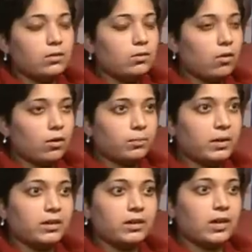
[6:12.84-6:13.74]
Not
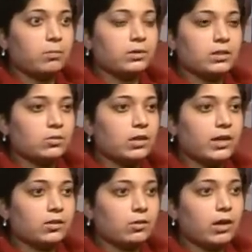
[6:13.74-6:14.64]
many companies would
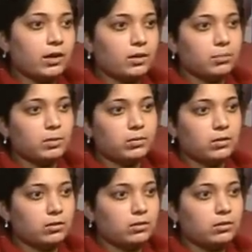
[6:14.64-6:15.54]
like to hire
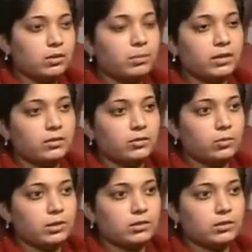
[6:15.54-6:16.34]
people on dependent